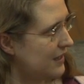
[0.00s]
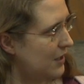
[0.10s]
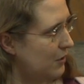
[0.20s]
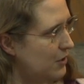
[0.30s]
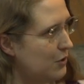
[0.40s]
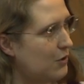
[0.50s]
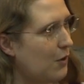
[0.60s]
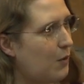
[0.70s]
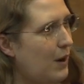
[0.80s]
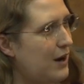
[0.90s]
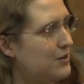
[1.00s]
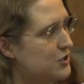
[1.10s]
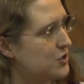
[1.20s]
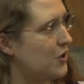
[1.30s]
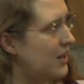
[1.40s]
you're required to
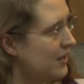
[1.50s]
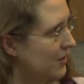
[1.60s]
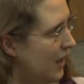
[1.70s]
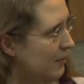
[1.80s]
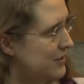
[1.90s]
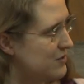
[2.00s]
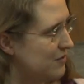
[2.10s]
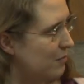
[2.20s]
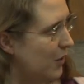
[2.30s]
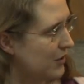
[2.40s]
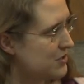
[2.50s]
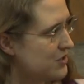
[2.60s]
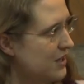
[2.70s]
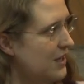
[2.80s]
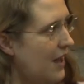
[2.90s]
turn in copies of books,